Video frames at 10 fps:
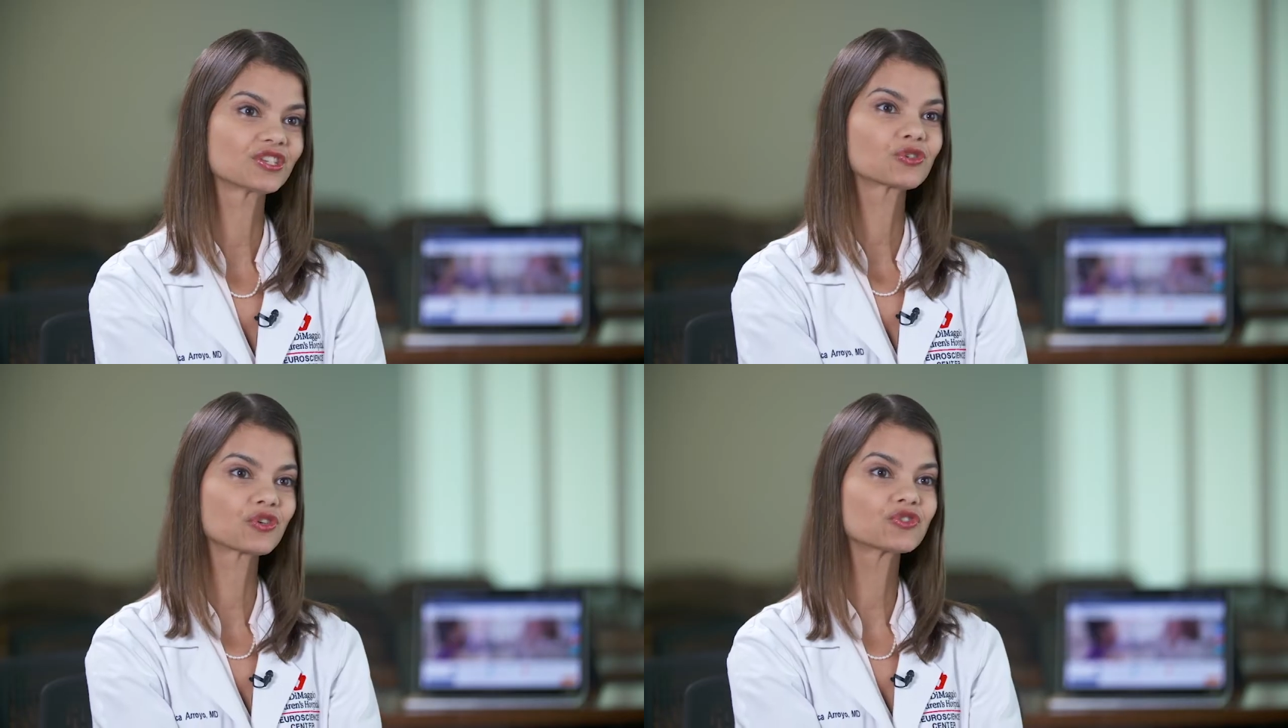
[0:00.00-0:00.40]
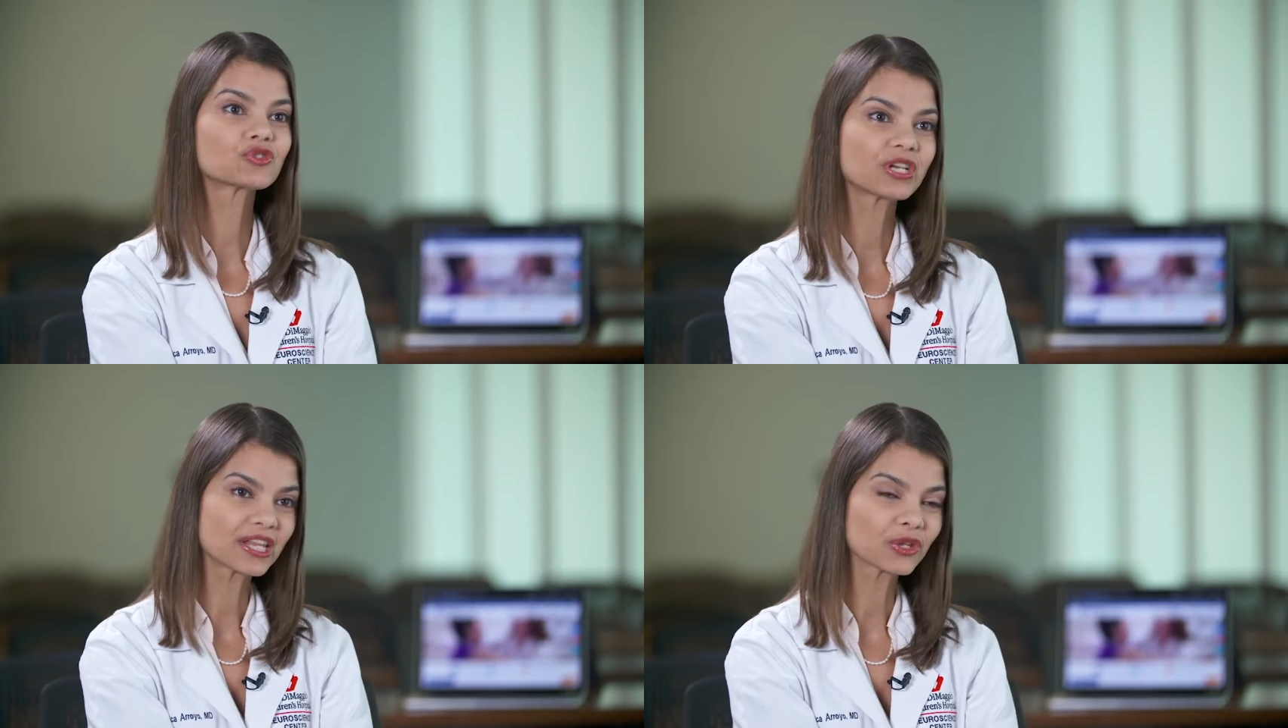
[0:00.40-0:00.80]
sort of
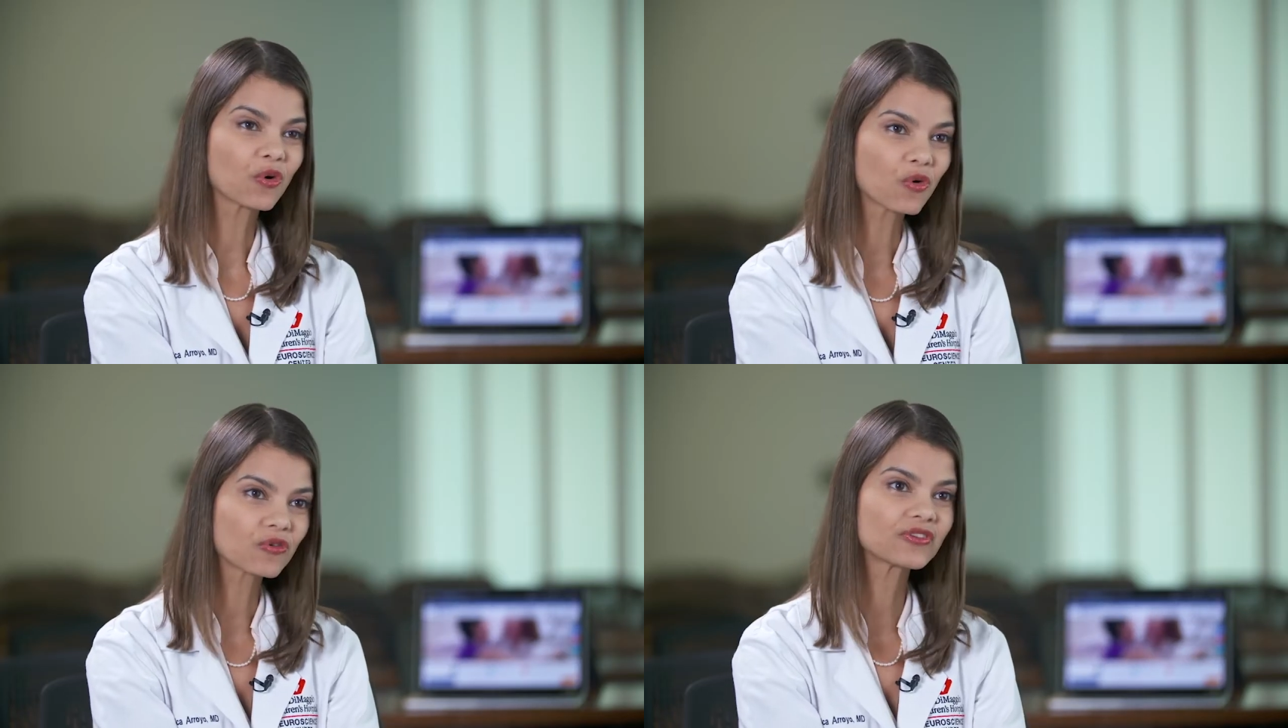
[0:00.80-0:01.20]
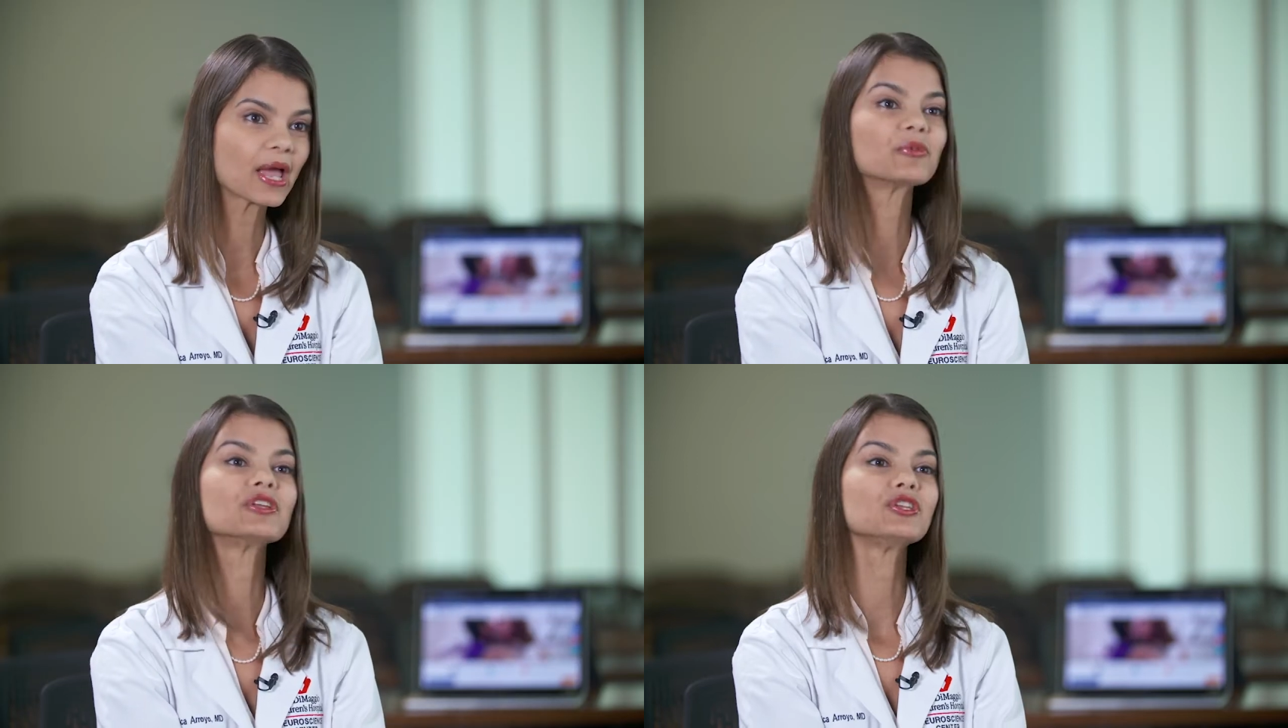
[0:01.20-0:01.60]
treating the whole
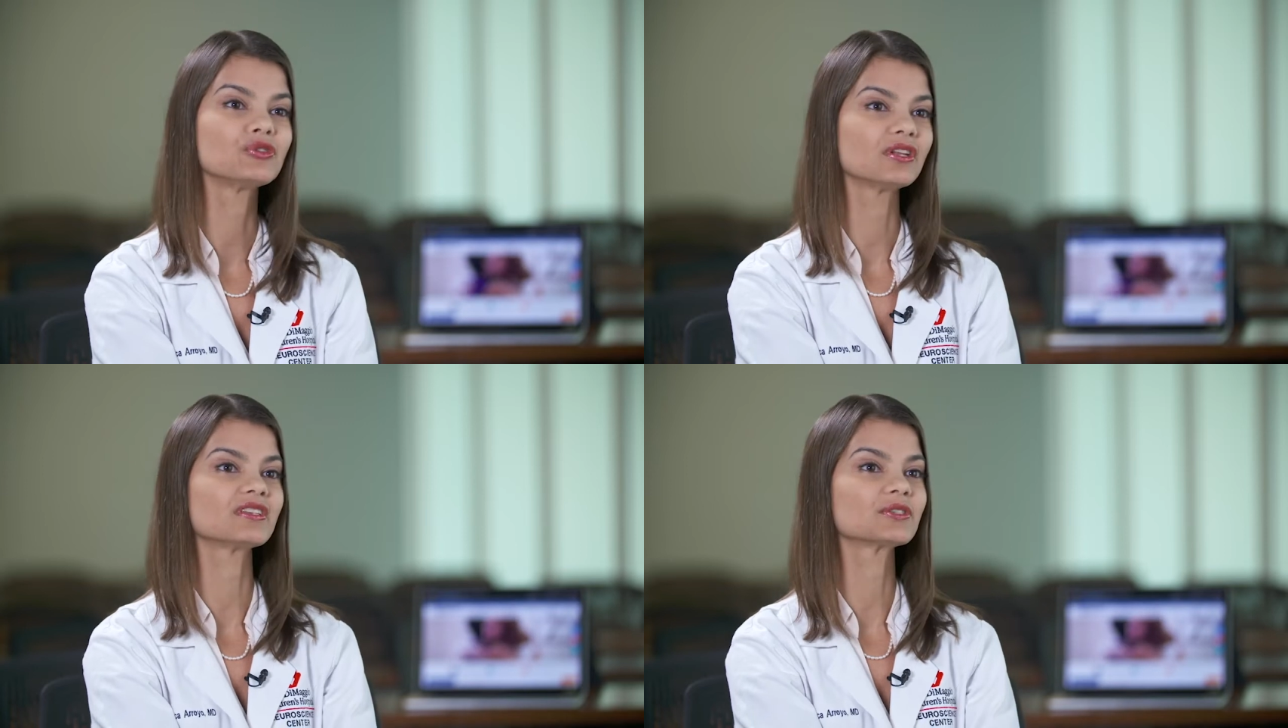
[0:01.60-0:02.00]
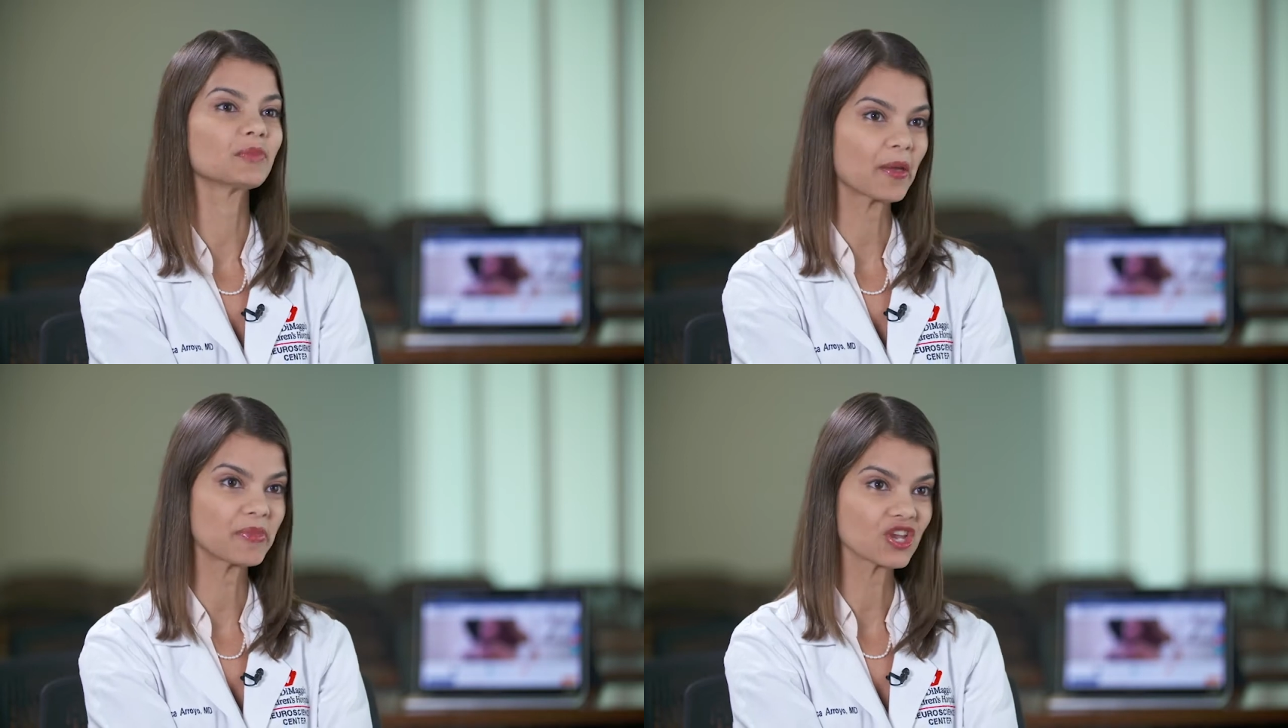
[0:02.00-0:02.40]
family unit as
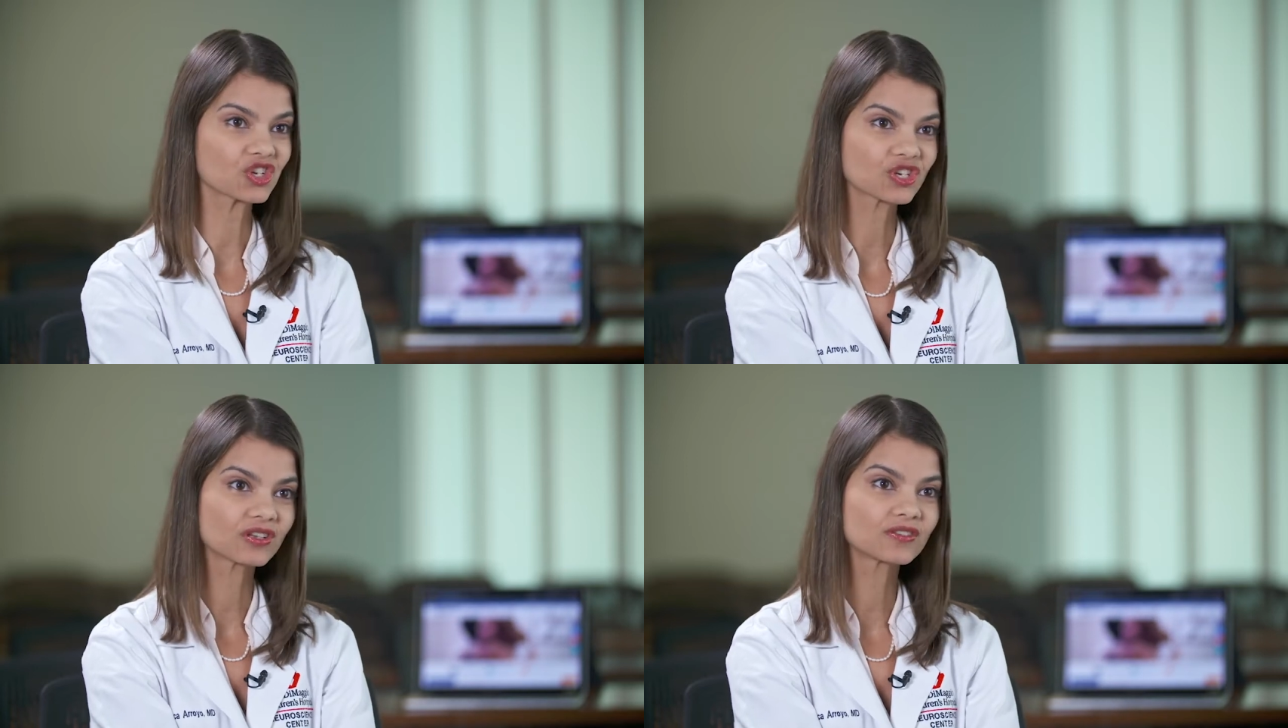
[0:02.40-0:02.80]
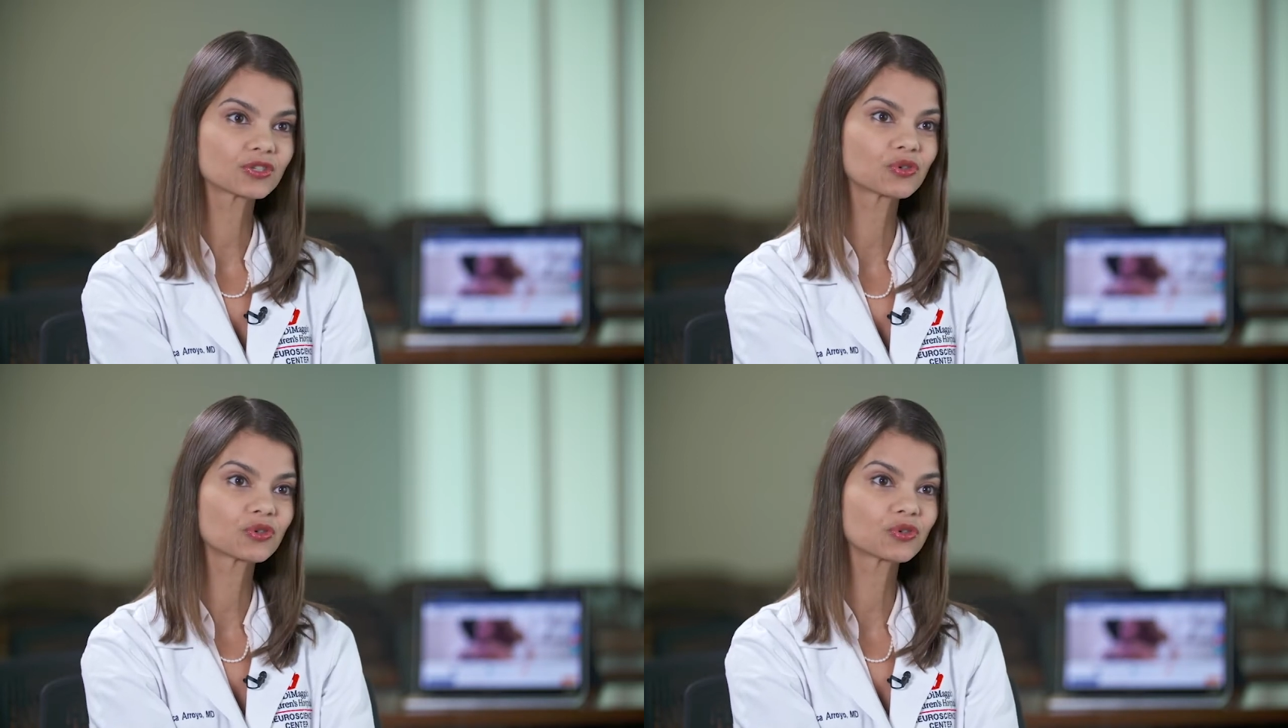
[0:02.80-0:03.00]
my patient.